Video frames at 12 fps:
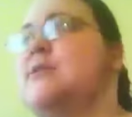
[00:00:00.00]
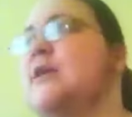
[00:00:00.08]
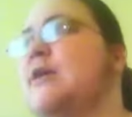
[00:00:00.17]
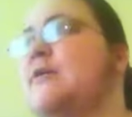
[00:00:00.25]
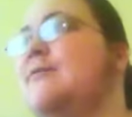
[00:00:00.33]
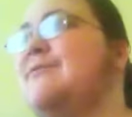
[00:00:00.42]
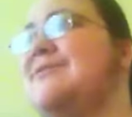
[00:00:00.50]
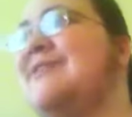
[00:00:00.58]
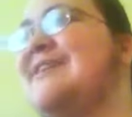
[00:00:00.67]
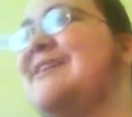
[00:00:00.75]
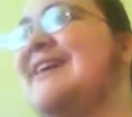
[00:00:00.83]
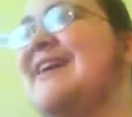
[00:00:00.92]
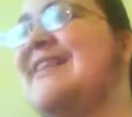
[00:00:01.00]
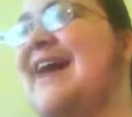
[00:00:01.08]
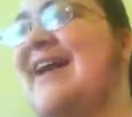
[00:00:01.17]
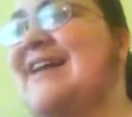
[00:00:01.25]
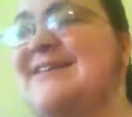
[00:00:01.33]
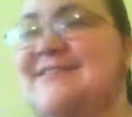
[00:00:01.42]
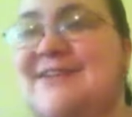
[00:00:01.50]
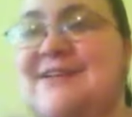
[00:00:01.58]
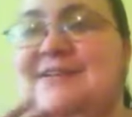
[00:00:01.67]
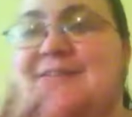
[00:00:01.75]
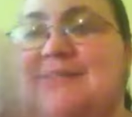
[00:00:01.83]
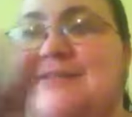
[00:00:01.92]
So that is
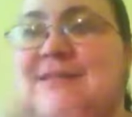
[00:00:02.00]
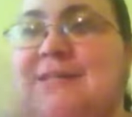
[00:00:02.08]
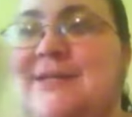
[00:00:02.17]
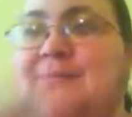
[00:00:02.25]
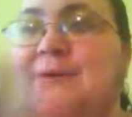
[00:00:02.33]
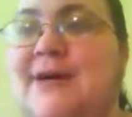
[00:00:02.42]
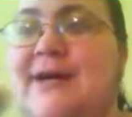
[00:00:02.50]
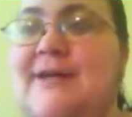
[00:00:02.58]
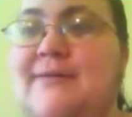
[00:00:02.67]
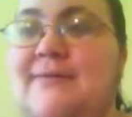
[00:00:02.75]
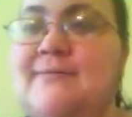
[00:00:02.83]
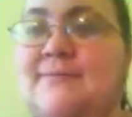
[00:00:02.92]
all. Goodbye.